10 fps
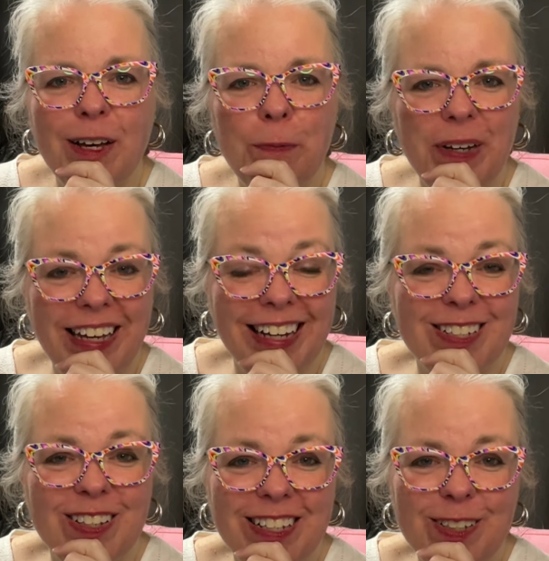But yeah,
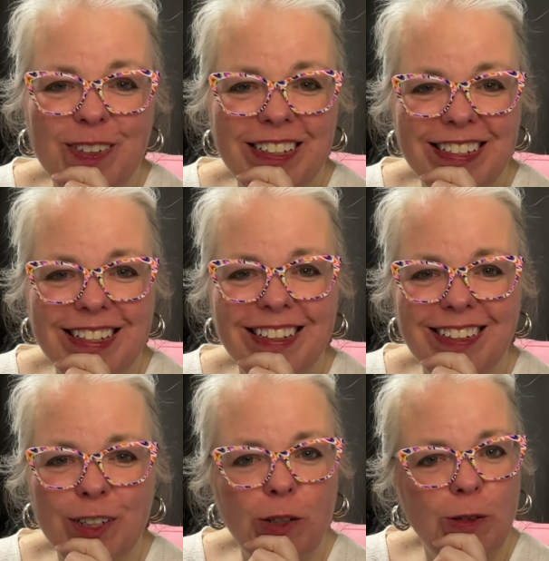so this one is a
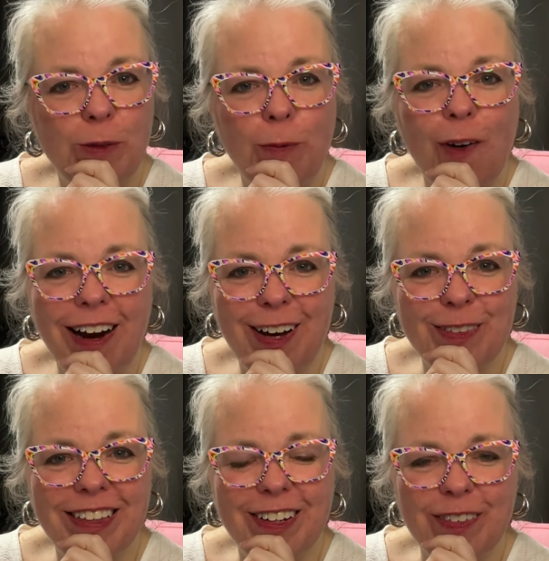little more out
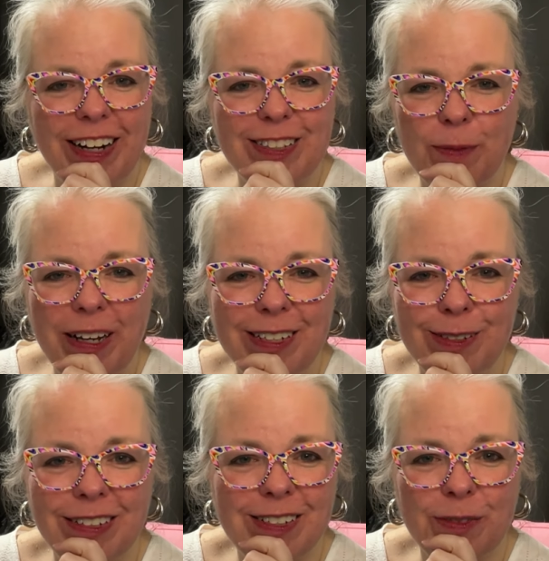there, right? So my
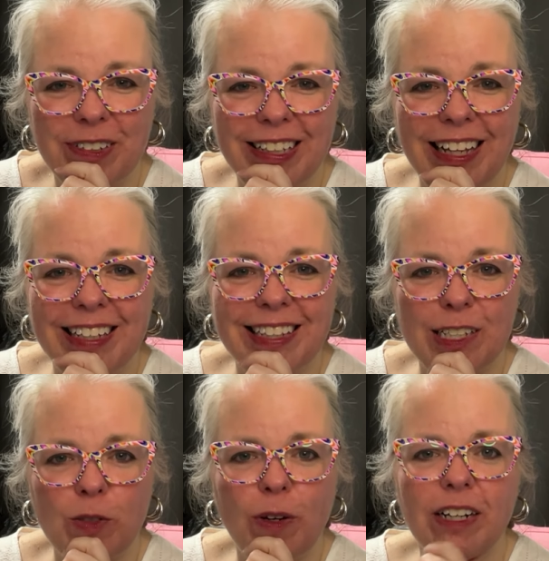husband doesn't really like
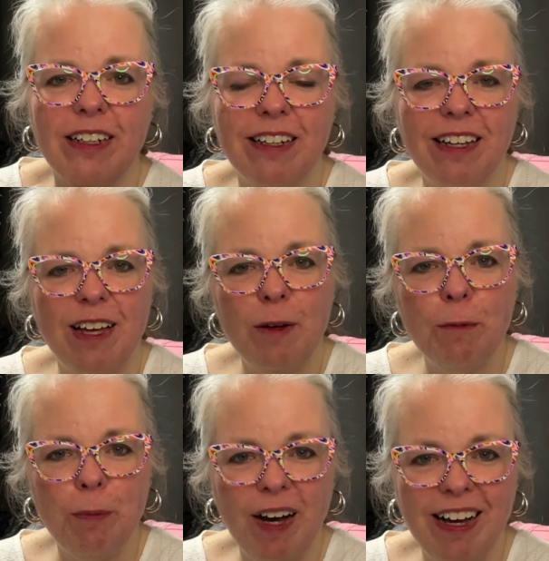this one,
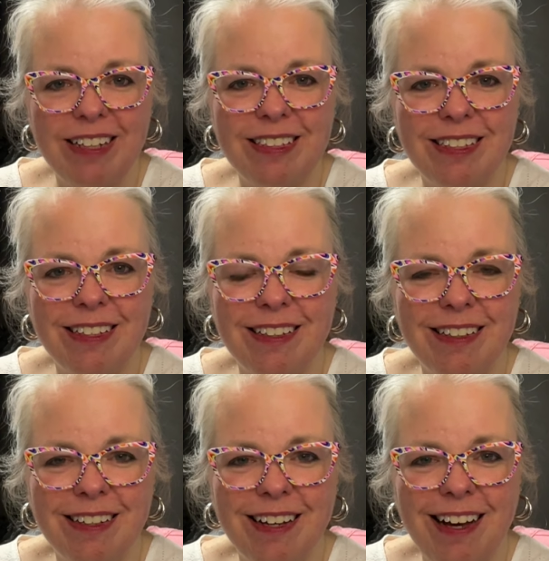but
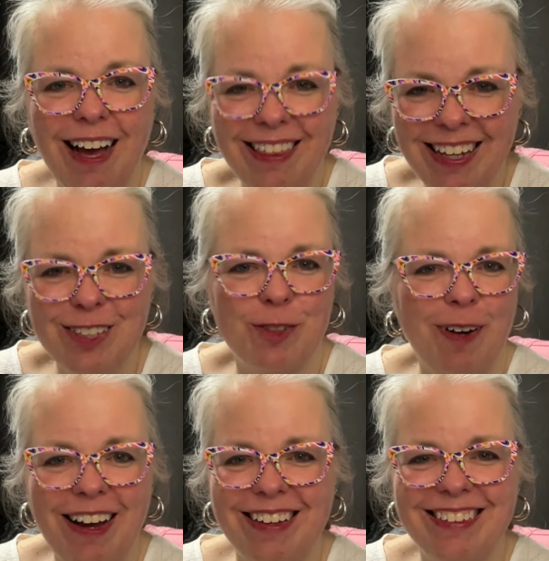I think it's
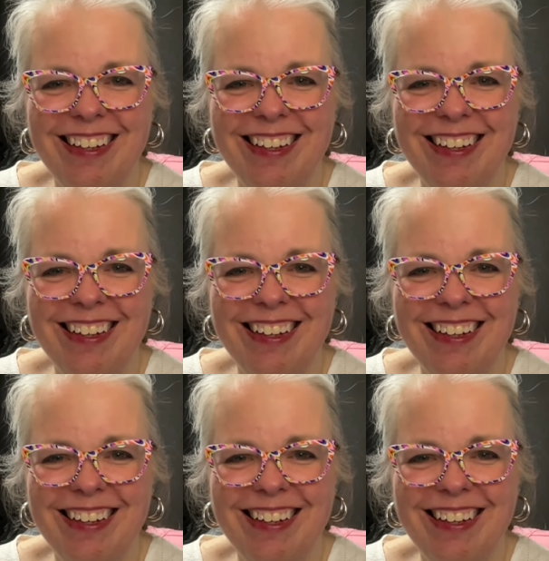great.